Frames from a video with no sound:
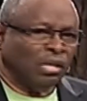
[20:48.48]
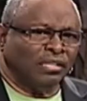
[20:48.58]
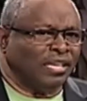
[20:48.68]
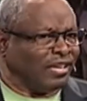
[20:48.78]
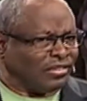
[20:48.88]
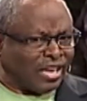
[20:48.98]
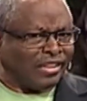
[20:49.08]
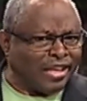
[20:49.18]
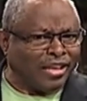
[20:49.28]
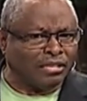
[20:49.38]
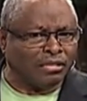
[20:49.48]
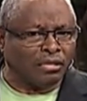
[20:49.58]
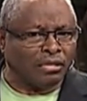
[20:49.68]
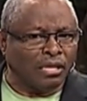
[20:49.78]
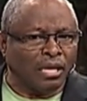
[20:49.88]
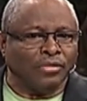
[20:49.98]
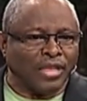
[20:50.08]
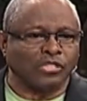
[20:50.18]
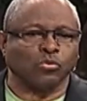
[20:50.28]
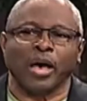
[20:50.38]
Did he say that?
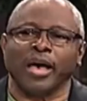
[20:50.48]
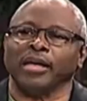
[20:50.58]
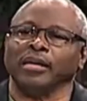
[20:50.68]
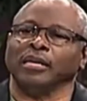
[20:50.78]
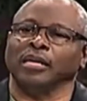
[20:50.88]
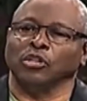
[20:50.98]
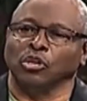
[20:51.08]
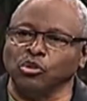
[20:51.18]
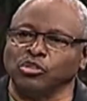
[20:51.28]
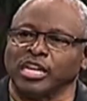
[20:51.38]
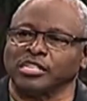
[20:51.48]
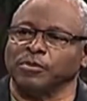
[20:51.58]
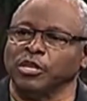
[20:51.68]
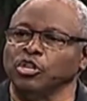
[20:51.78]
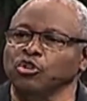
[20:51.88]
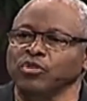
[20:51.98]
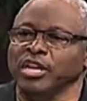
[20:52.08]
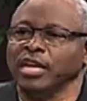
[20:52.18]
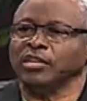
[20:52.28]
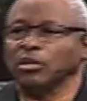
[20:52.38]
That's why in the New Testament you
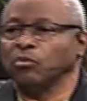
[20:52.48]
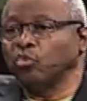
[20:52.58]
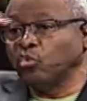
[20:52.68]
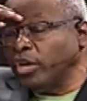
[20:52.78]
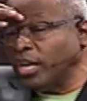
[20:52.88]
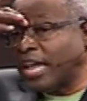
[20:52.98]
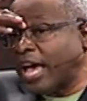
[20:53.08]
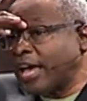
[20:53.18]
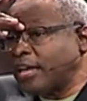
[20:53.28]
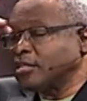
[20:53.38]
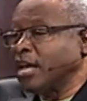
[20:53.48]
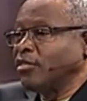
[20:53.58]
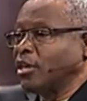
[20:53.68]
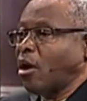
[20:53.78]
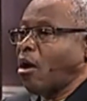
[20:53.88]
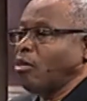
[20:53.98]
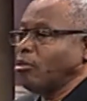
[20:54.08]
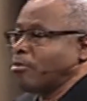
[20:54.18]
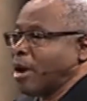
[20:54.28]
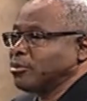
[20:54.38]
need to realize that all the
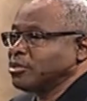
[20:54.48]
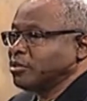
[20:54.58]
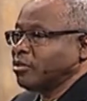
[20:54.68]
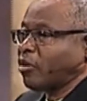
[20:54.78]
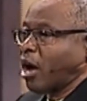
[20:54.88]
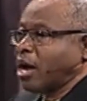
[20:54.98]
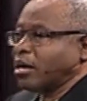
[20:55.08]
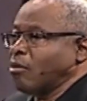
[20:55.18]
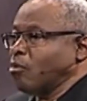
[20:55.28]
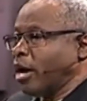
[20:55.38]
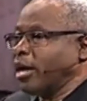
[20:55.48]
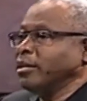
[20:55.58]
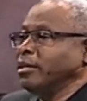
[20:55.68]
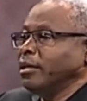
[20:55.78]
promises of God are what?